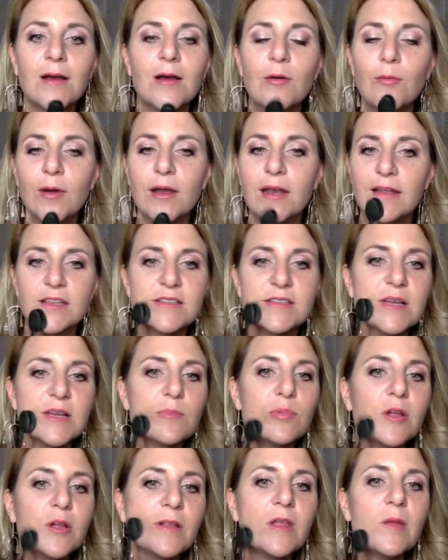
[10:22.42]
when it's
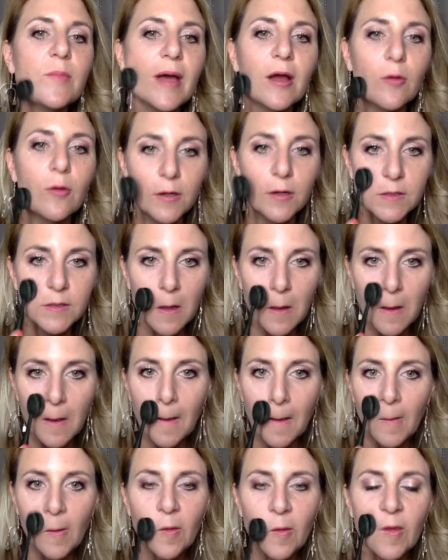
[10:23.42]
completely backwards.
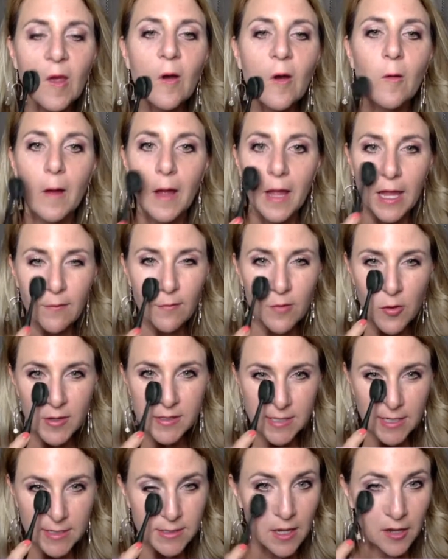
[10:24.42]
So even though it
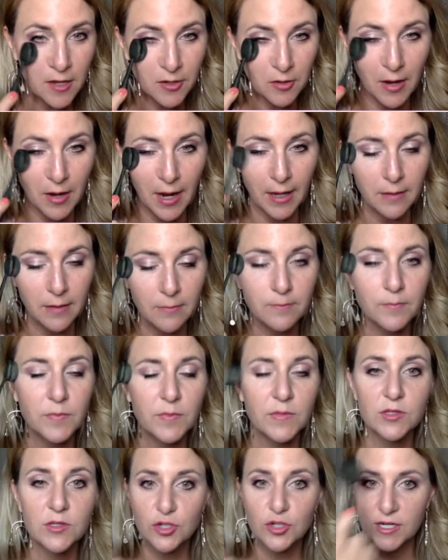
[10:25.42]
says under eye,
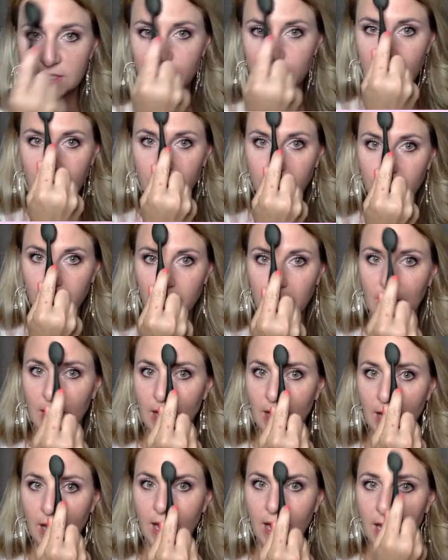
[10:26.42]
trust me,
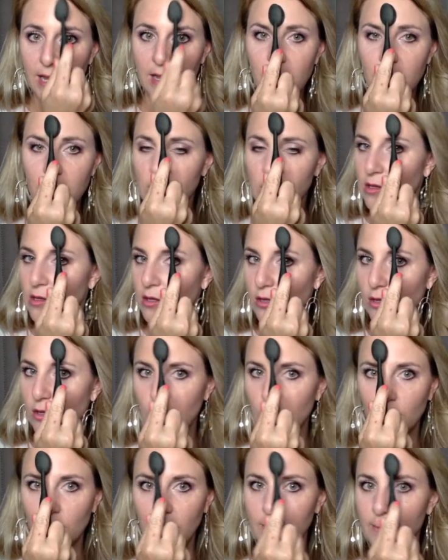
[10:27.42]
I,
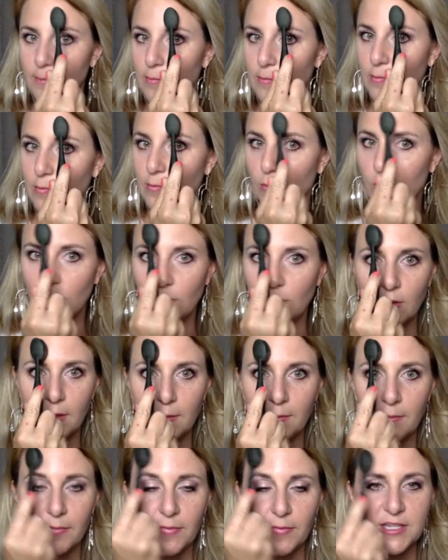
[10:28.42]
what,
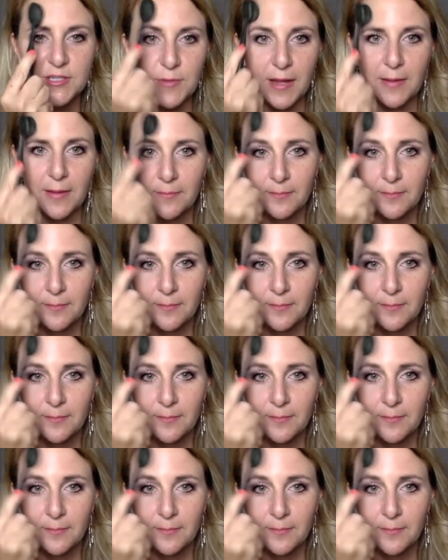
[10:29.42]
what, this way.